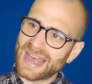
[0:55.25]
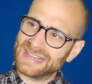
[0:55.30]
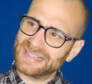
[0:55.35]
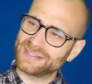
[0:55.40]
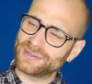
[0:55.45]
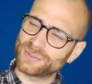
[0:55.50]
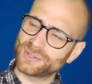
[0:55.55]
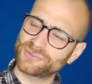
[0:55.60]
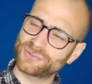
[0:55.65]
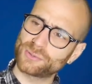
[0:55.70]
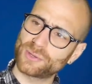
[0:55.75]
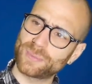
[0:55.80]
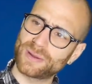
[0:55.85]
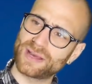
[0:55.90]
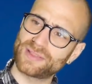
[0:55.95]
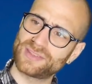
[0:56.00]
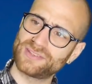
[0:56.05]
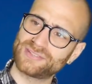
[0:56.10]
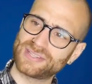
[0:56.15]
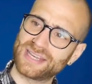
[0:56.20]
And I want to talk
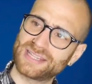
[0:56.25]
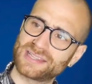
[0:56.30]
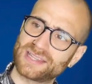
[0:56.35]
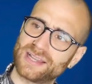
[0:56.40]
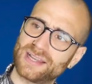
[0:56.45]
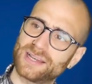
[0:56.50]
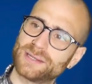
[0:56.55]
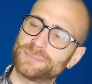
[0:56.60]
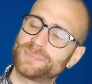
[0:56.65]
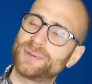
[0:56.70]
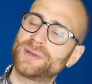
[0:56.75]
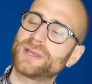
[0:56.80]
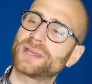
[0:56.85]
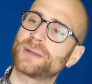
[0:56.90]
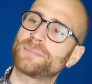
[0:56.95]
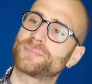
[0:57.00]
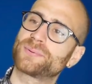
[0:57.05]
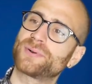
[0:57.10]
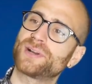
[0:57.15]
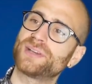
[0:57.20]
about this headline
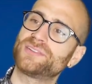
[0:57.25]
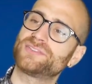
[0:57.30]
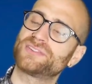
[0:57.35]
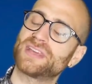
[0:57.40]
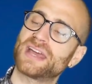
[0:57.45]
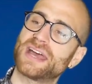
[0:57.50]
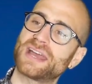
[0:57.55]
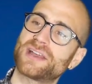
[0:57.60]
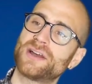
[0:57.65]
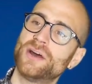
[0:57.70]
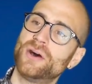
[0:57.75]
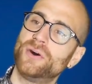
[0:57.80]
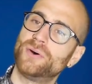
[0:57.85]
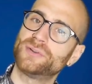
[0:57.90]
putting a price tag